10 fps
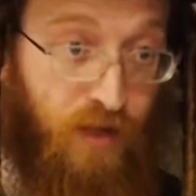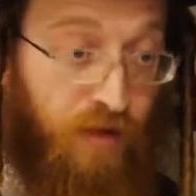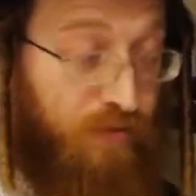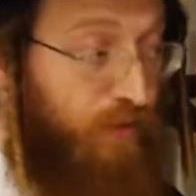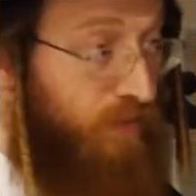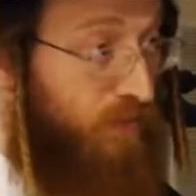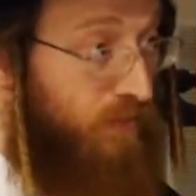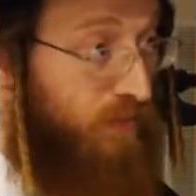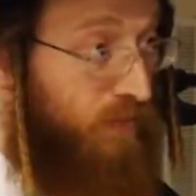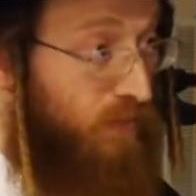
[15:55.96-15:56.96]
Ever.
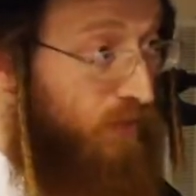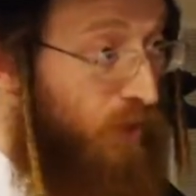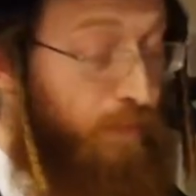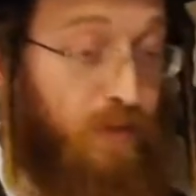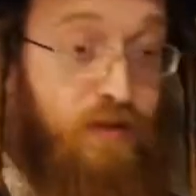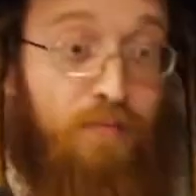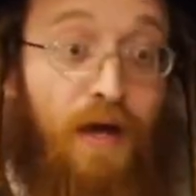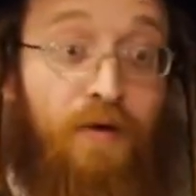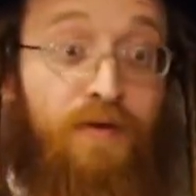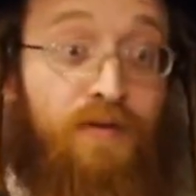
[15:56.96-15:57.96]
You could be
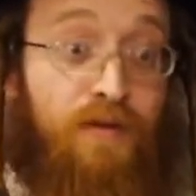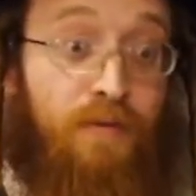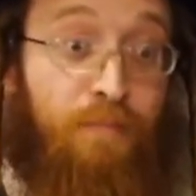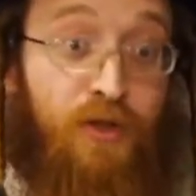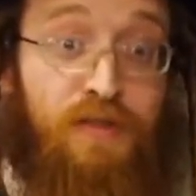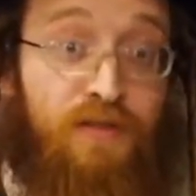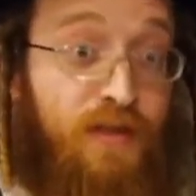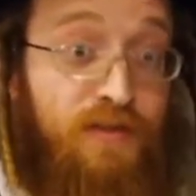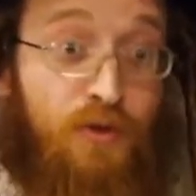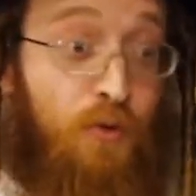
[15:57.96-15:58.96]
married to the person
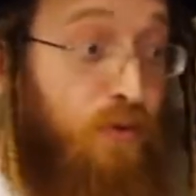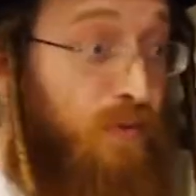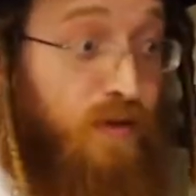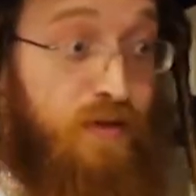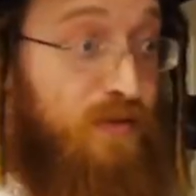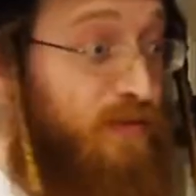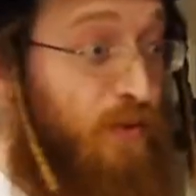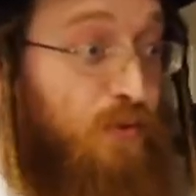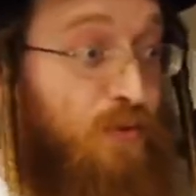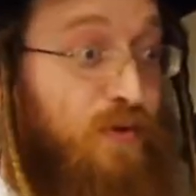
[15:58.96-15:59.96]
that's so
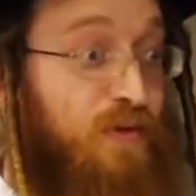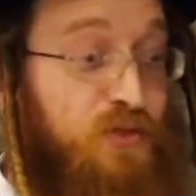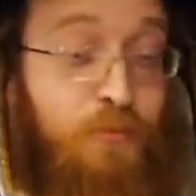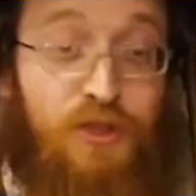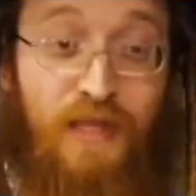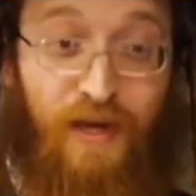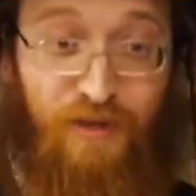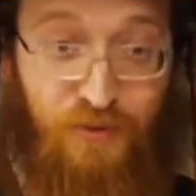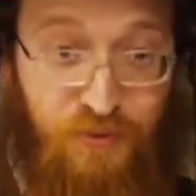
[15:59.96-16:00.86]
much like